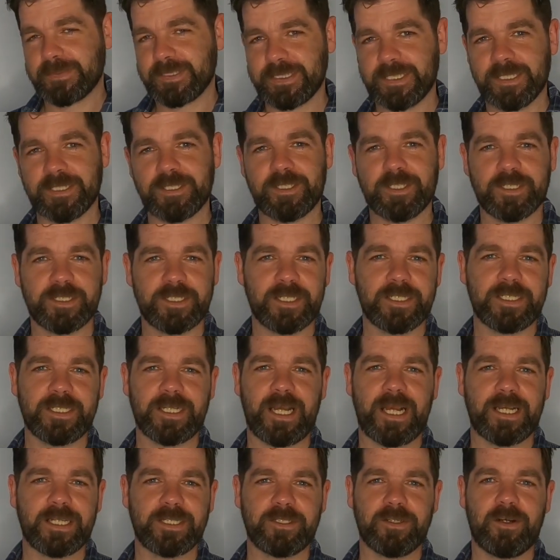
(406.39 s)
There's just a
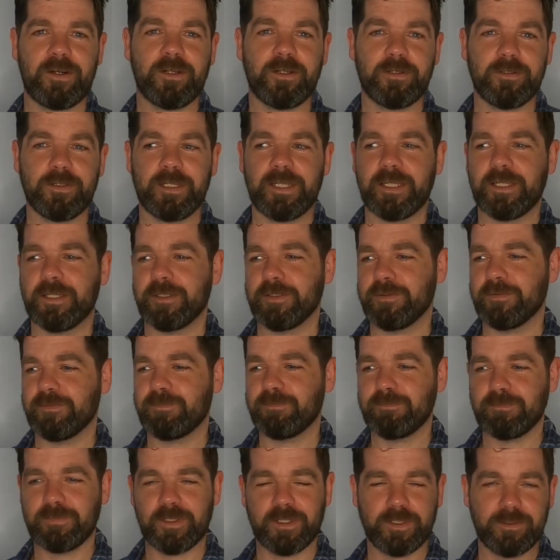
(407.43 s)
tactile
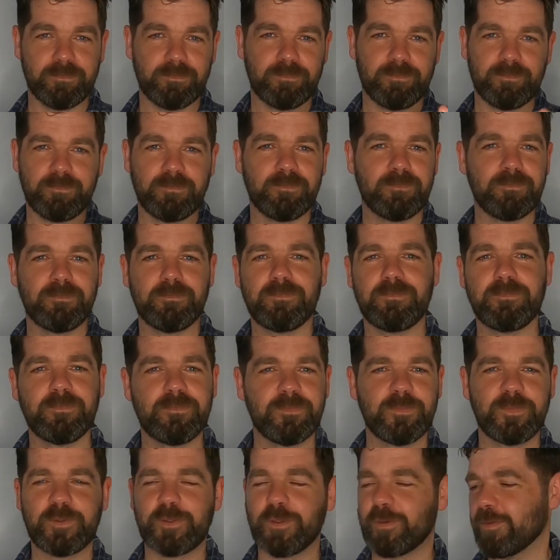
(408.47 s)
and
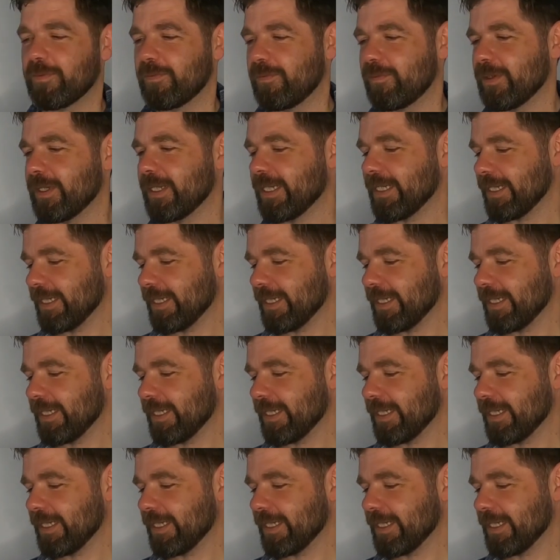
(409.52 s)
sort of,